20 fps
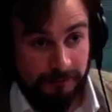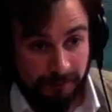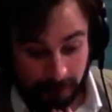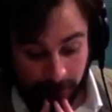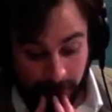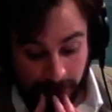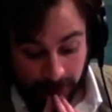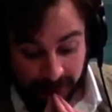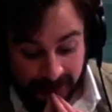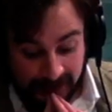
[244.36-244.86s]
she
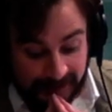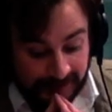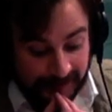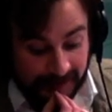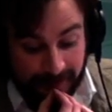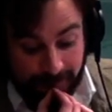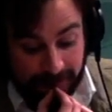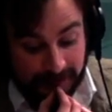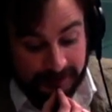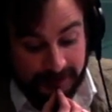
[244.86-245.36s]
does very well.
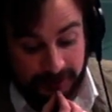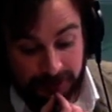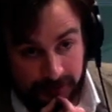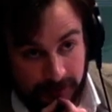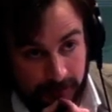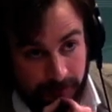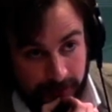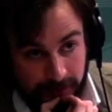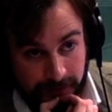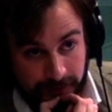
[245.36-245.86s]
Casey Affleck's
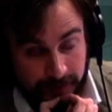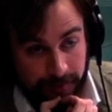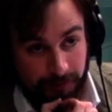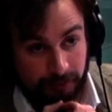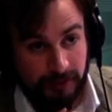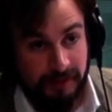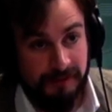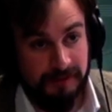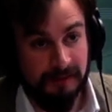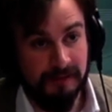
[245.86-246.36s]
actually the big
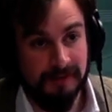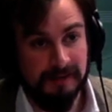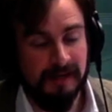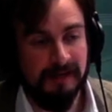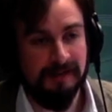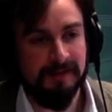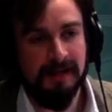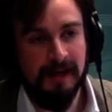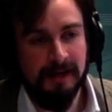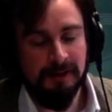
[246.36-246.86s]
surprise in
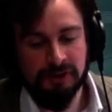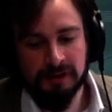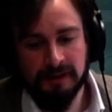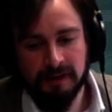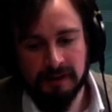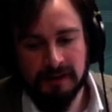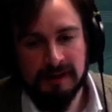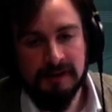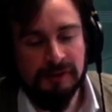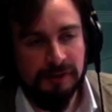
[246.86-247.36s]
this. As the
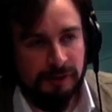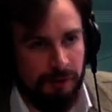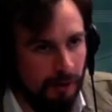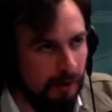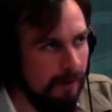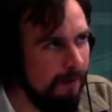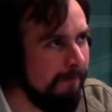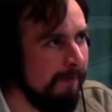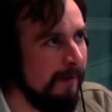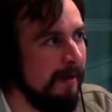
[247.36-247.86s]
engineer, he's
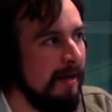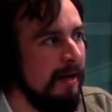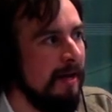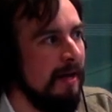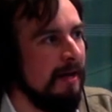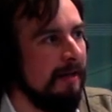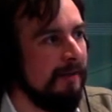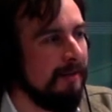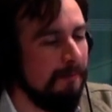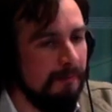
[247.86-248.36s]
sort of,
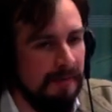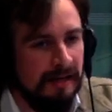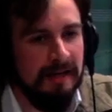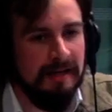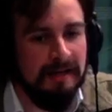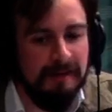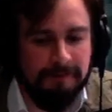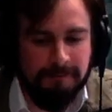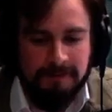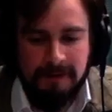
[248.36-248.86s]
to
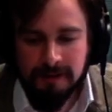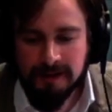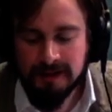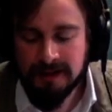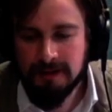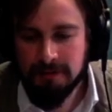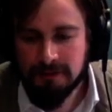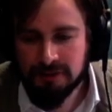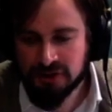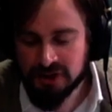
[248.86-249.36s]
me,
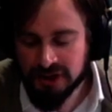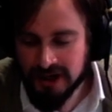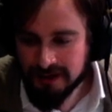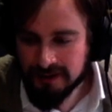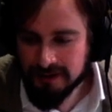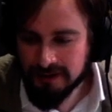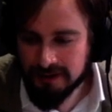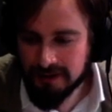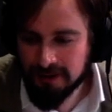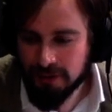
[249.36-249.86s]
felt like he was
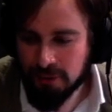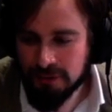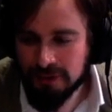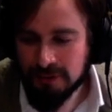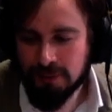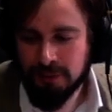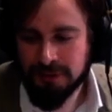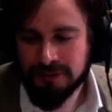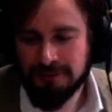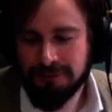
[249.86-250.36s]
channeling
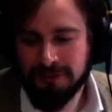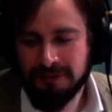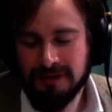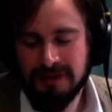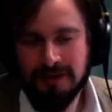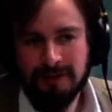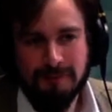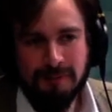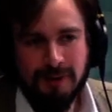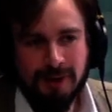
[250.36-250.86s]
On the
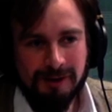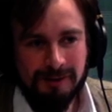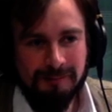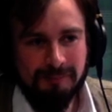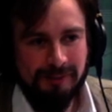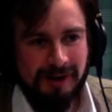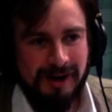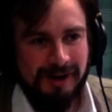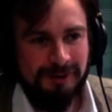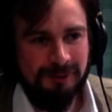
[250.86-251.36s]
Waterfront era
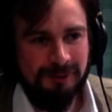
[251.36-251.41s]
Marlon